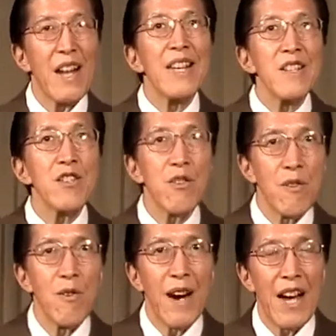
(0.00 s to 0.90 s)

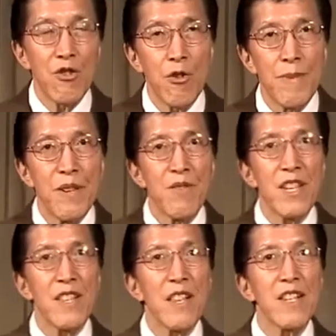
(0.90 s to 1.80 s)
internal attributes
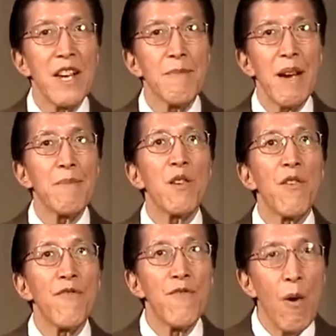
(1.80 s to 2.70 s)
at the same time.
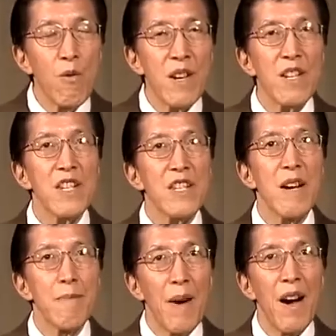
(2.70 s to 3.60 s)
They're focused
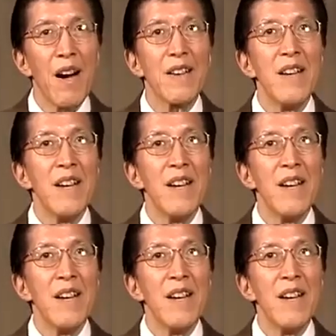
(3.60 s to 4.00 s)
upon